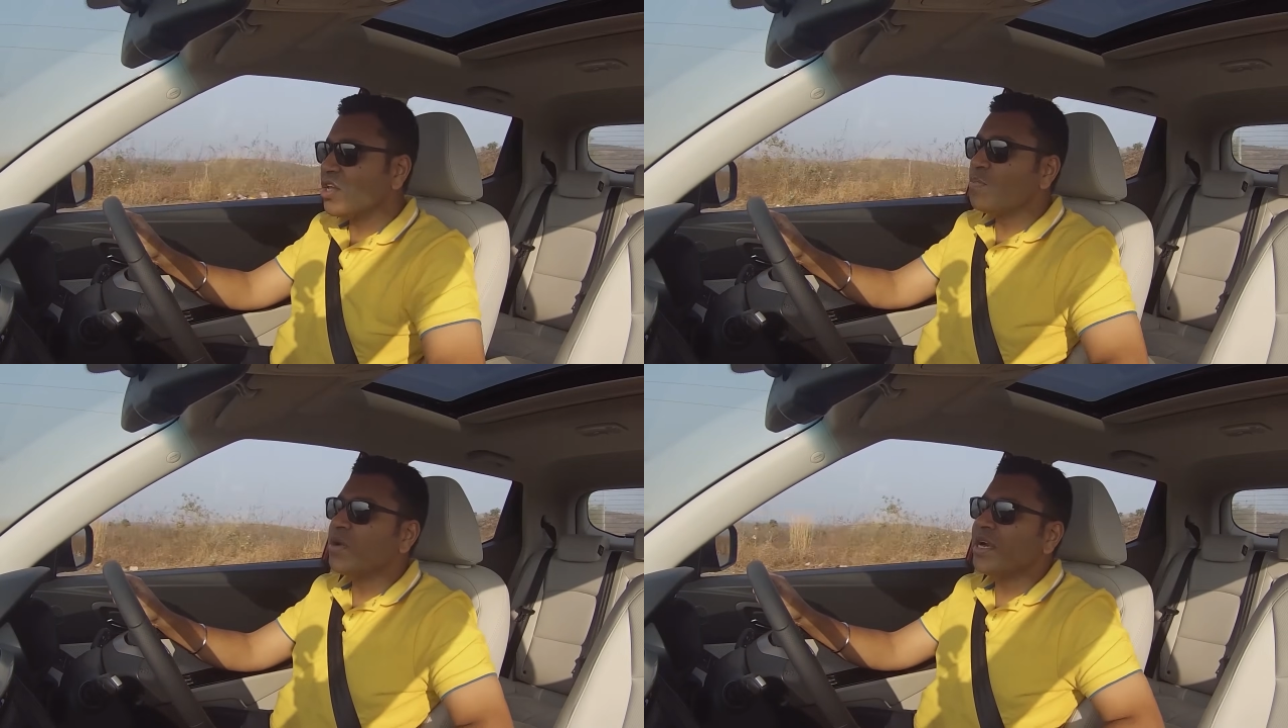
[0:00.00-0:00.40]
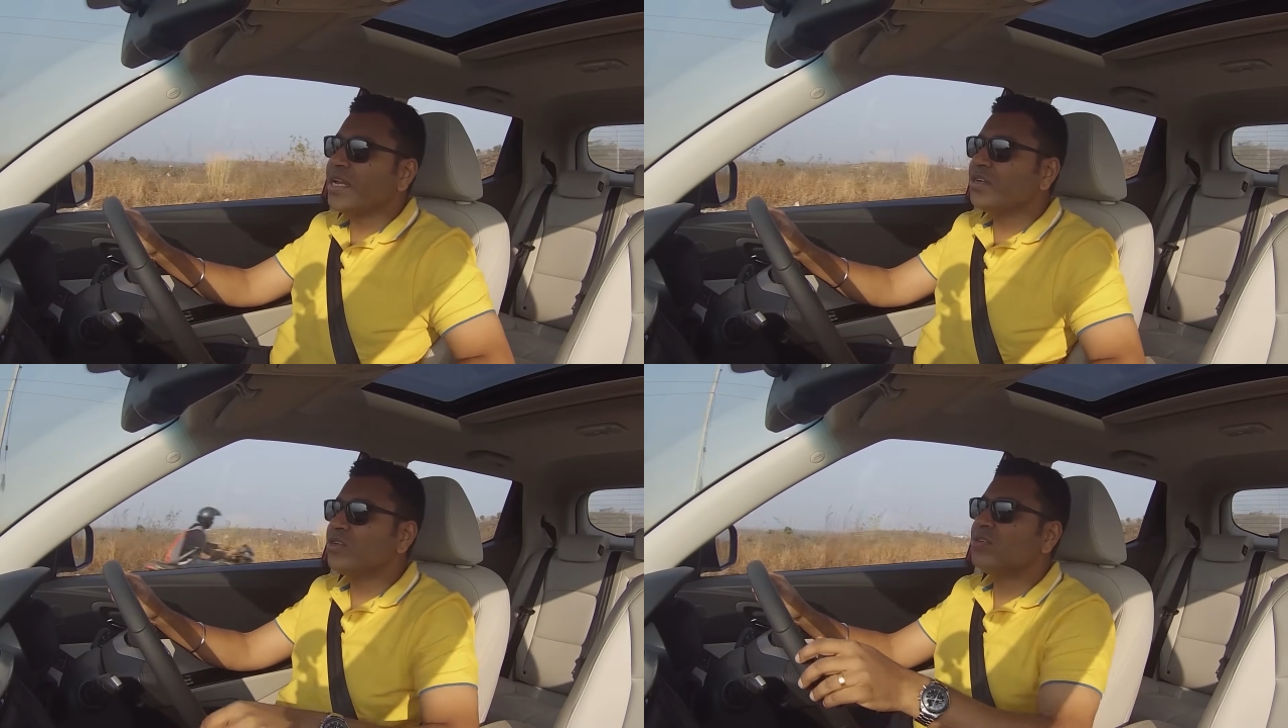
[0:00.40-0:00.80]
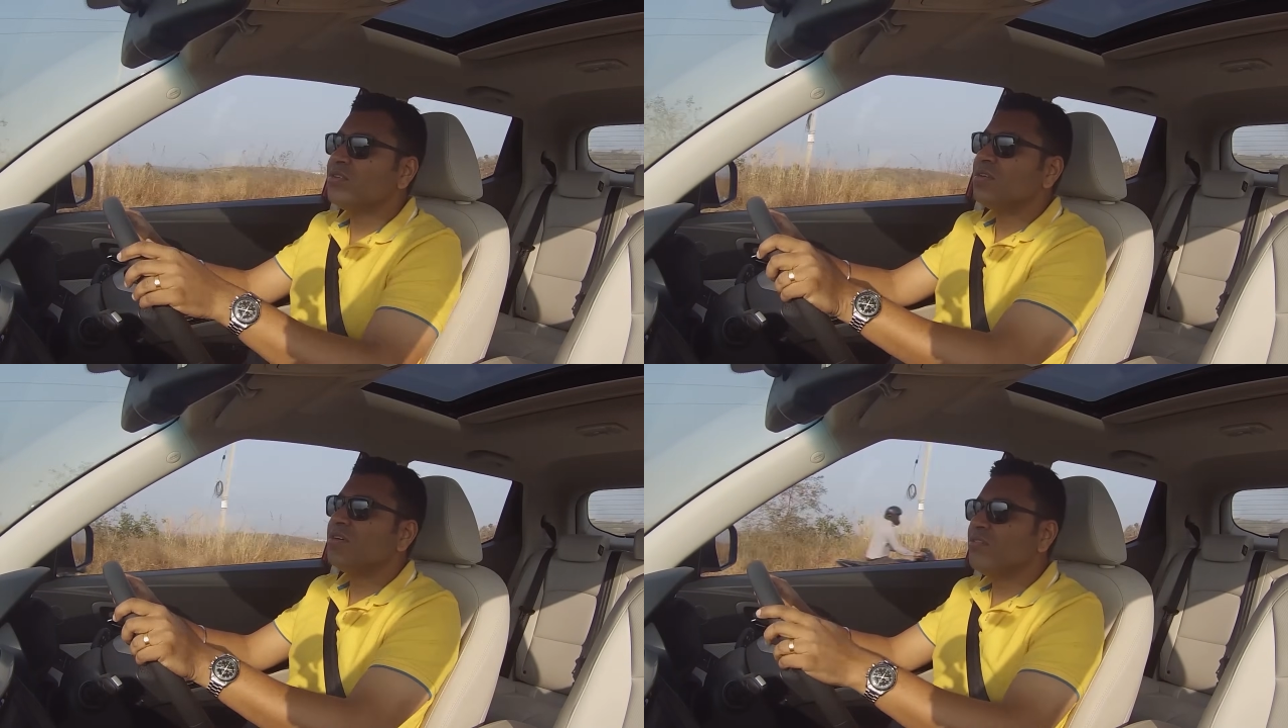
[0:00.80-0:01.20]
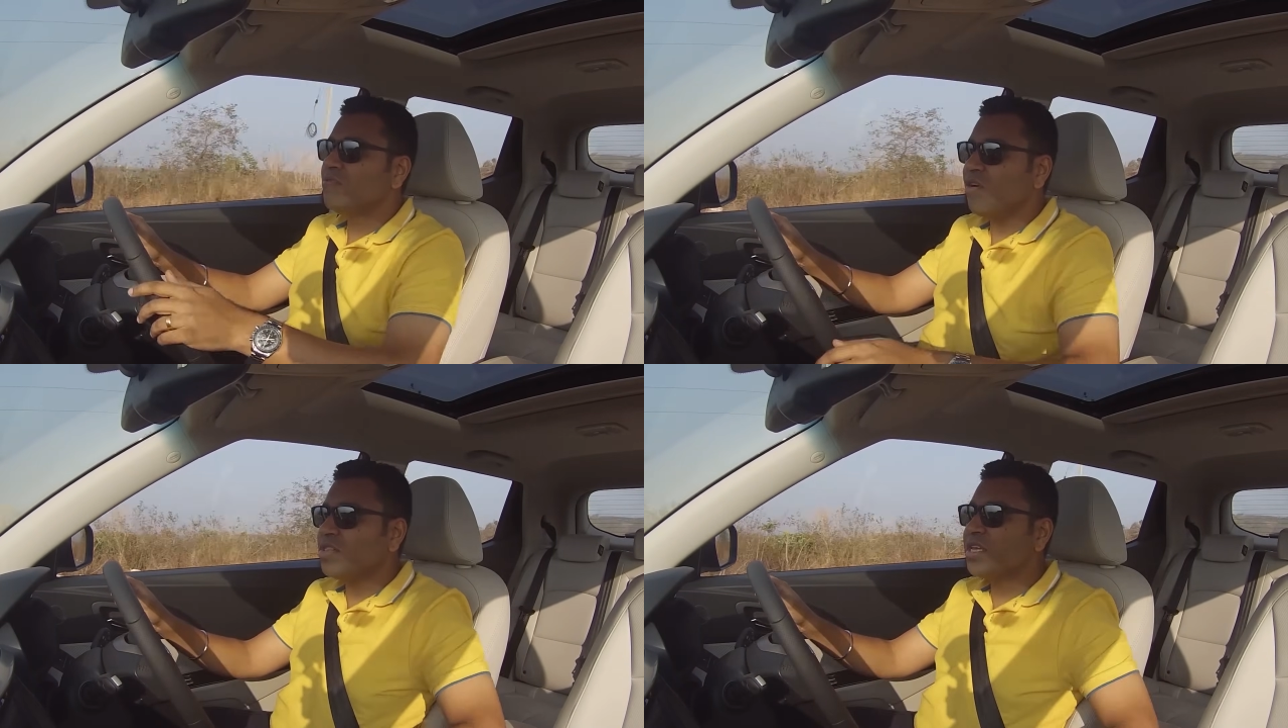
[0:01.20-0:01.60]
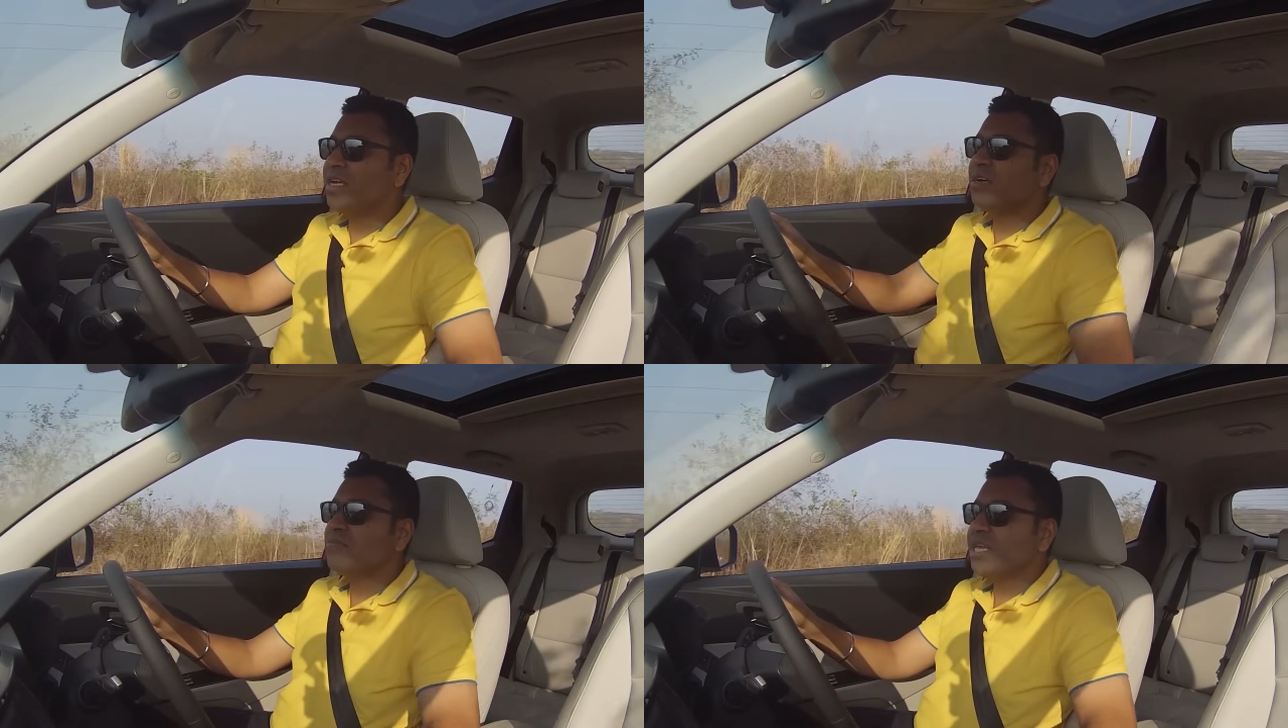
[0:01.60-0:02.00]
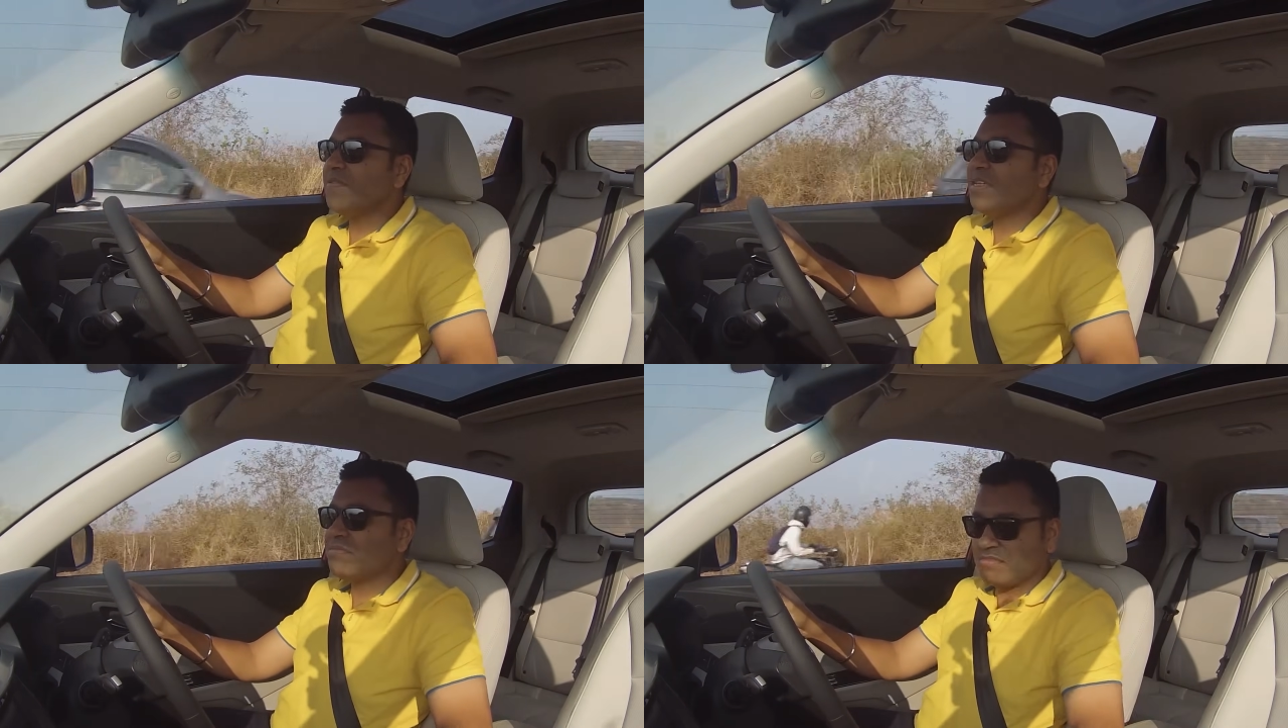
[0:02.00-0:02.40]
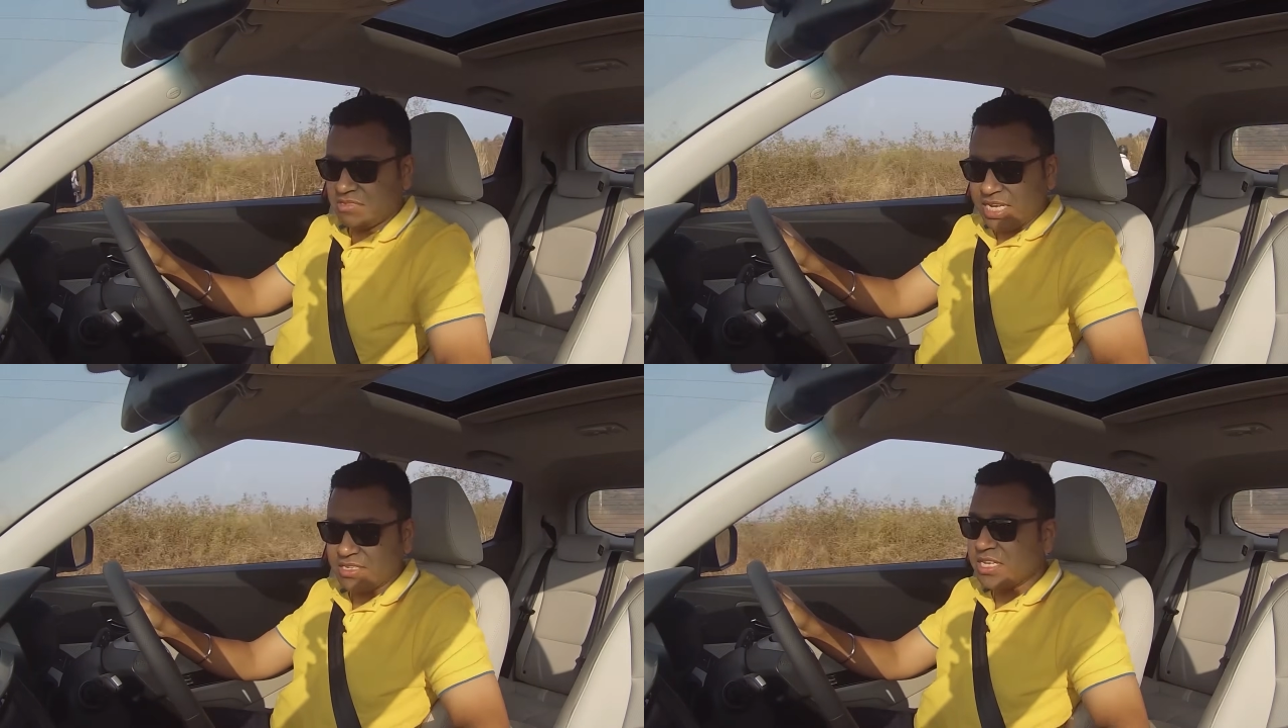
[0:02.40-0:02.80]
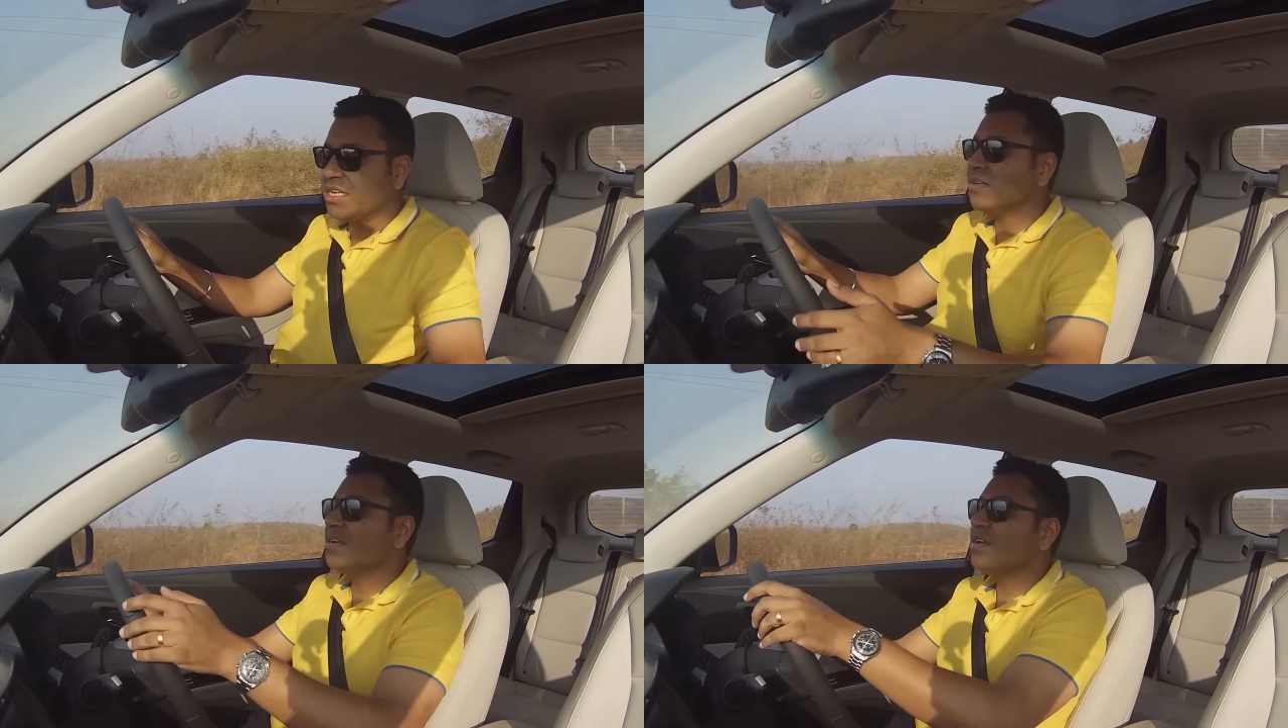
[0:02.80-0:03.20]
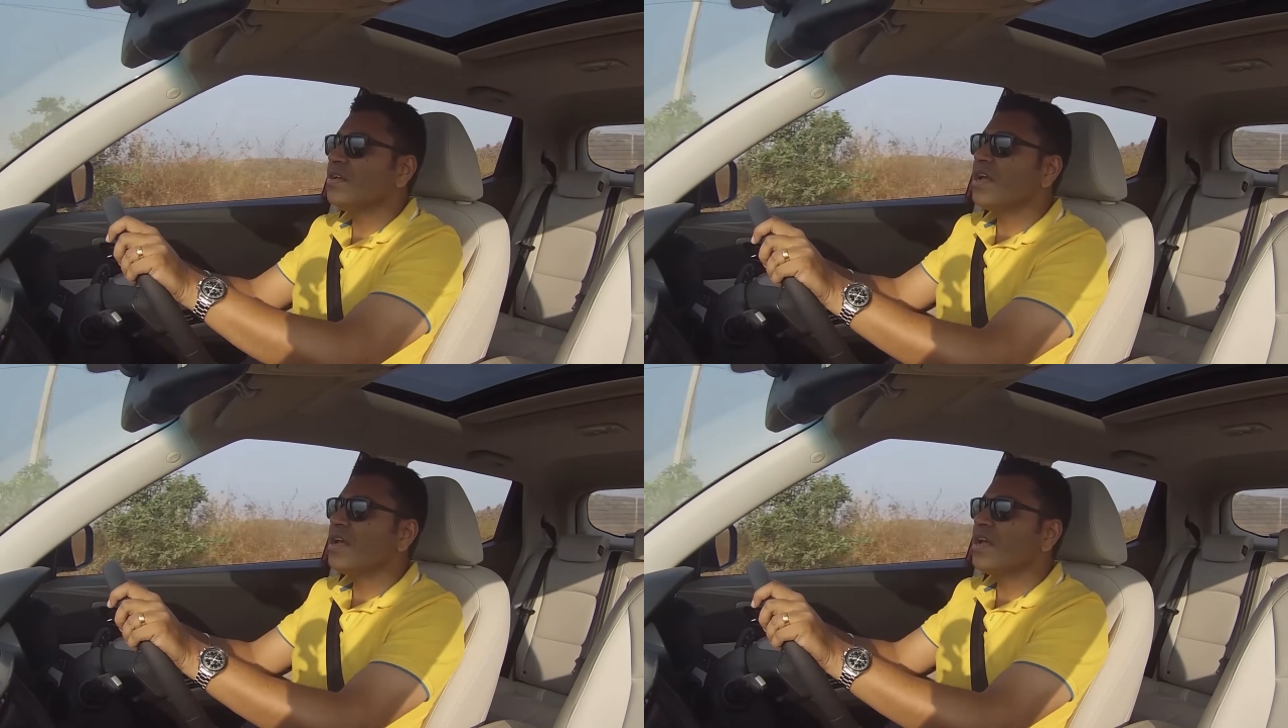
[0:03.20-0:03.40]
You put it into 4th gear, even 6th gear,